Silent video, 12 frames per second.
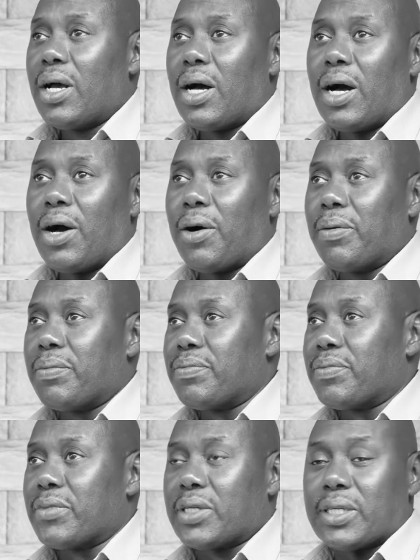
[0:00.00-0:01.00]
um,
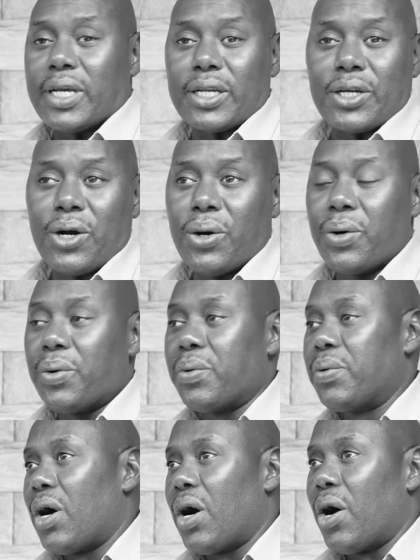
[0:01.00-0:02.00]
Setco,
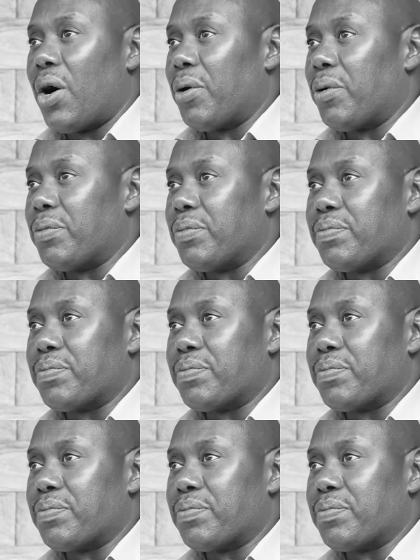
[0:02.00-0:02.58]
um,